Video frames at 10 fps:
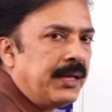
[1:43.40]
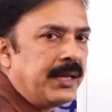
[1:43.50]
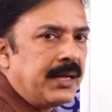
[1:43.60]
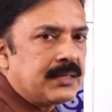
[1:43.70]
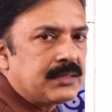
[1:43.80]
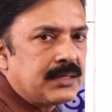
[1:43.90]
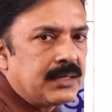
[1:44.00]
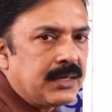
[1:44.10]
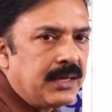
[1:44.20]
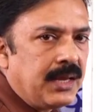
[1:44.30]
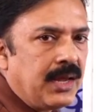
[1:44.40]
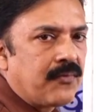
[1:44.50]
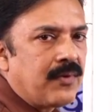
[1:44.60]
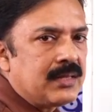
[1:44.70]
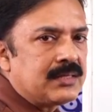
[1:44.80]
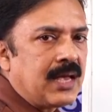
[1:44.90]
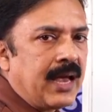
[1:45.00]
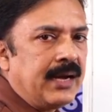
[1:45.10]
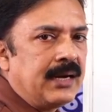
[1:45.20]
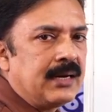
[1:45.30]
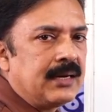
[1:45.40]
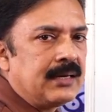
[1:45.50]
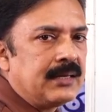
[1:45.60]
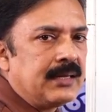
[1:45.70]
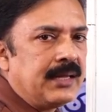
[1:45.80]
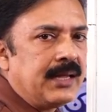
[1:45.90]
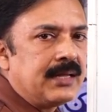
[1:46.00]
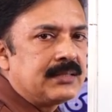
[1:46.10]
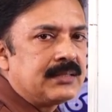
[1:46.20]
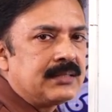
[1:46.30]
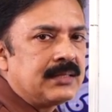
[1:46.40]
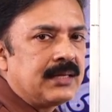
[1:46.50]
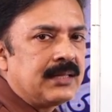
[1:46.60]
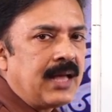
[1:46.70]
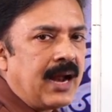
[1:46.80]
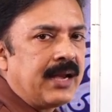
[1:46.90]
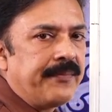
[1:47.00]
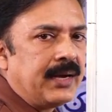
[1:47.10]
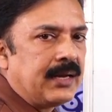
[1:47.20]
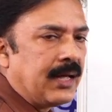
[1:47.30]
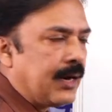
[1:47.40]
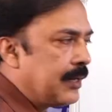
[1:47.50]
Each equal side is 30 meter.